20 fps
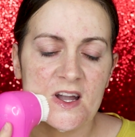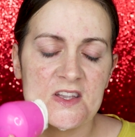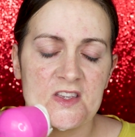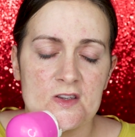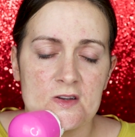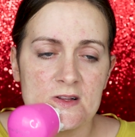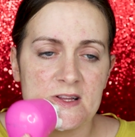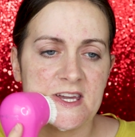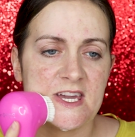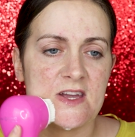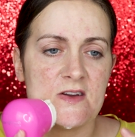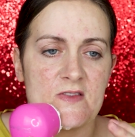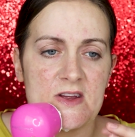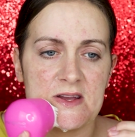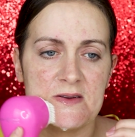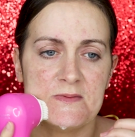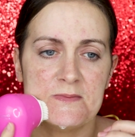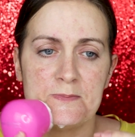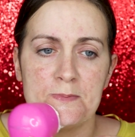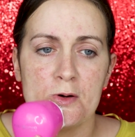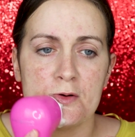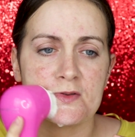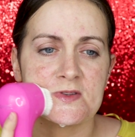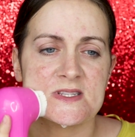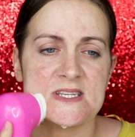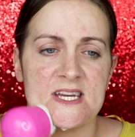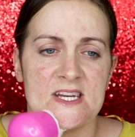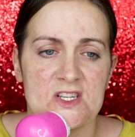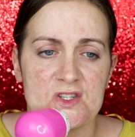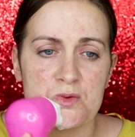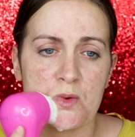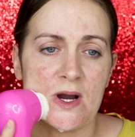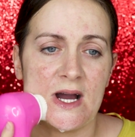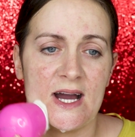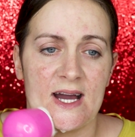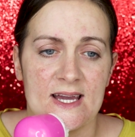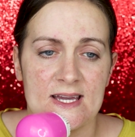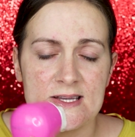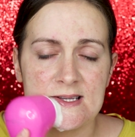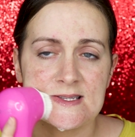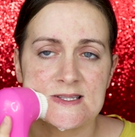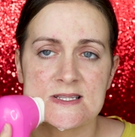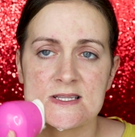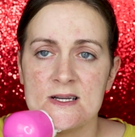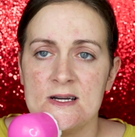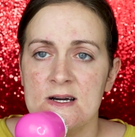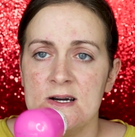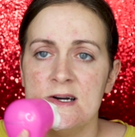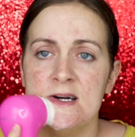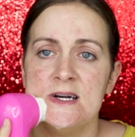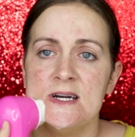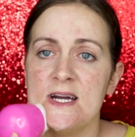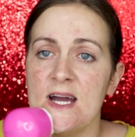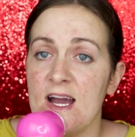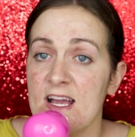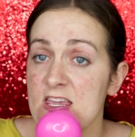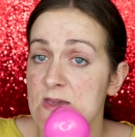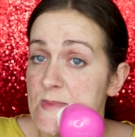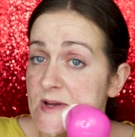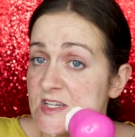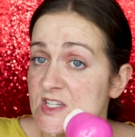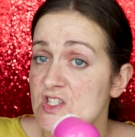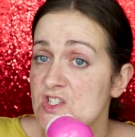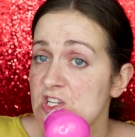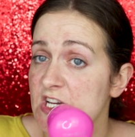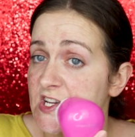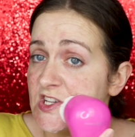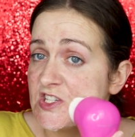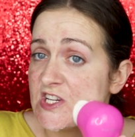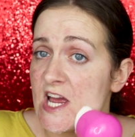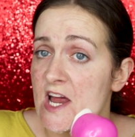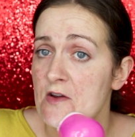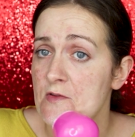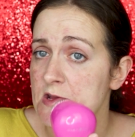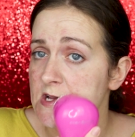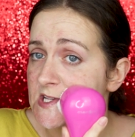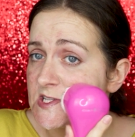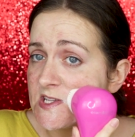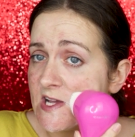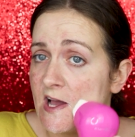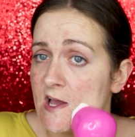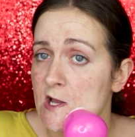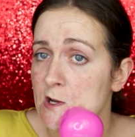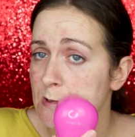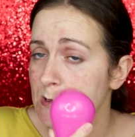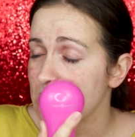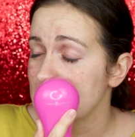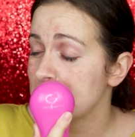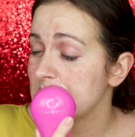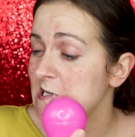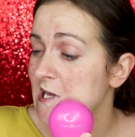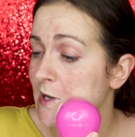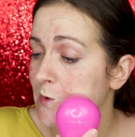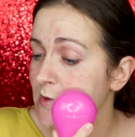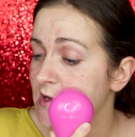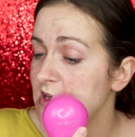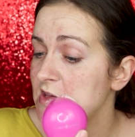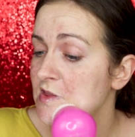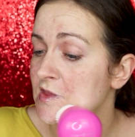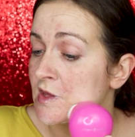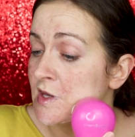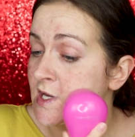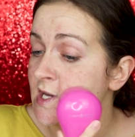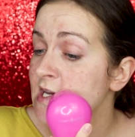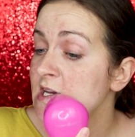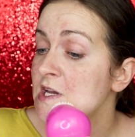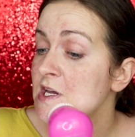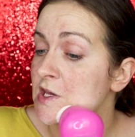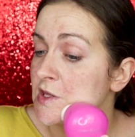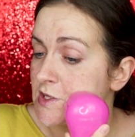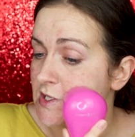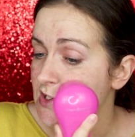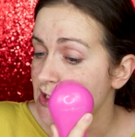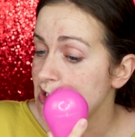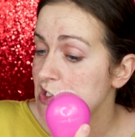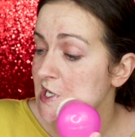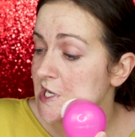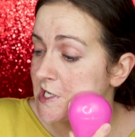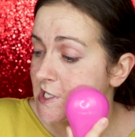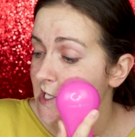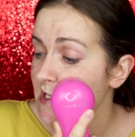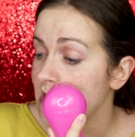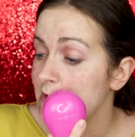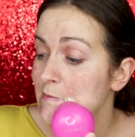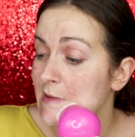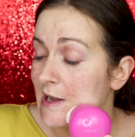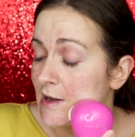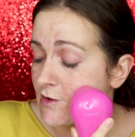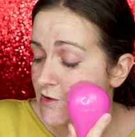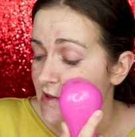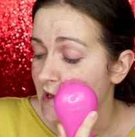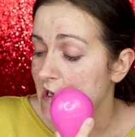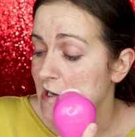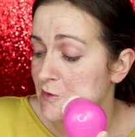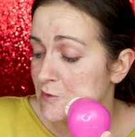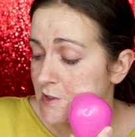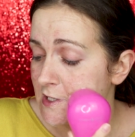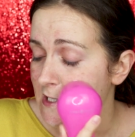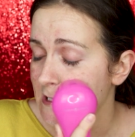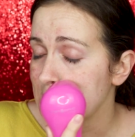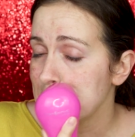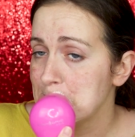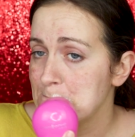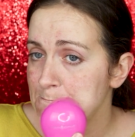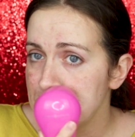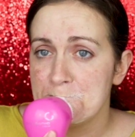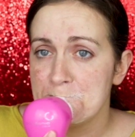and you'll hear it pulsate twice. And you're meant to change area, so I always start with the chin and the mouth area.